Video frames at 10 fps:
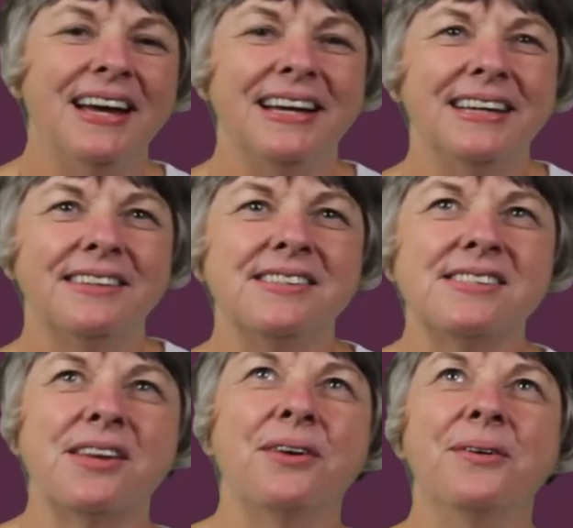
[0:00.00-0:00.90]
And
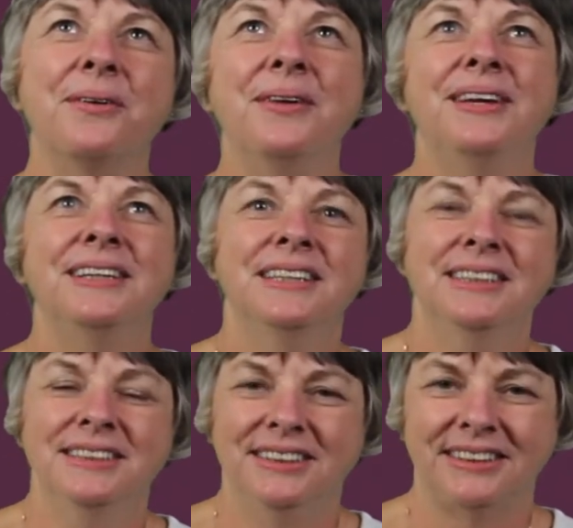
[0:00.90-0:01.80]
so
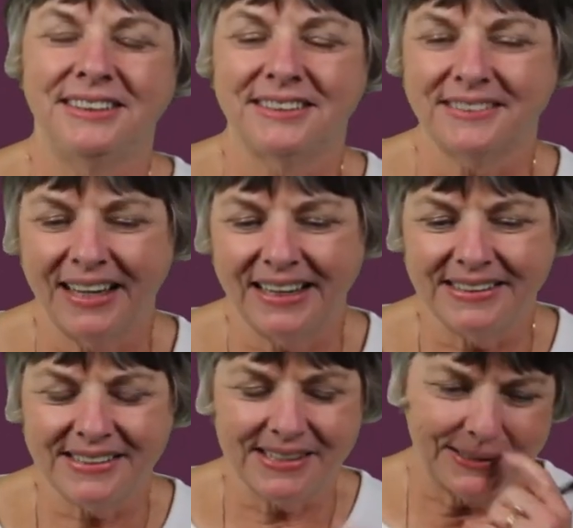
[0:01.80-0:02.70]
she
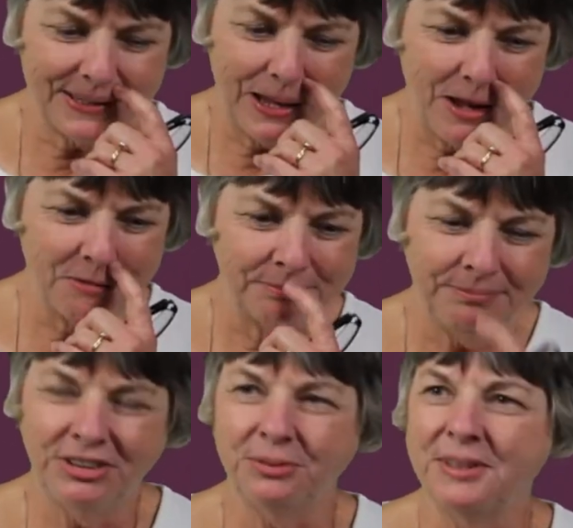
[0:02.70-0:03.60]
decides that
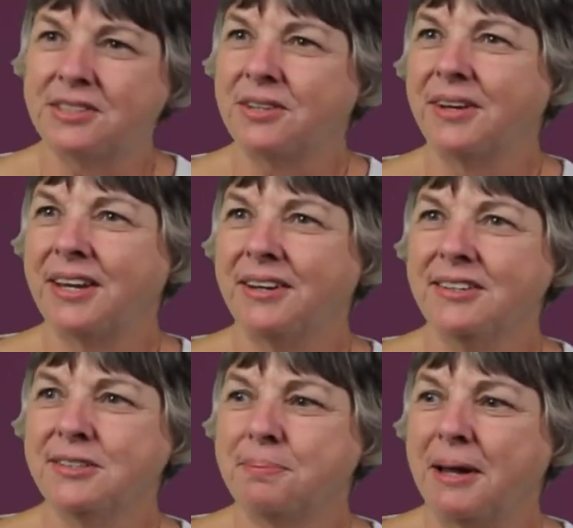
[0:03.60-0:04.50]
she wants to go get a
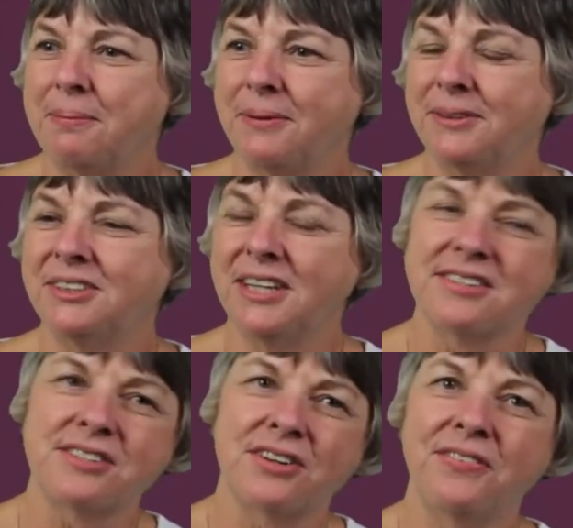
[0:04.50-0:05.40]
newspaper, and she
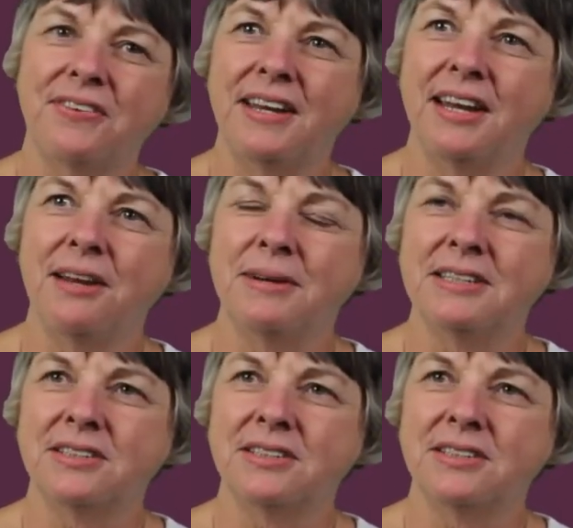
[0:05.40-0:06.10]
has to go feed anyway.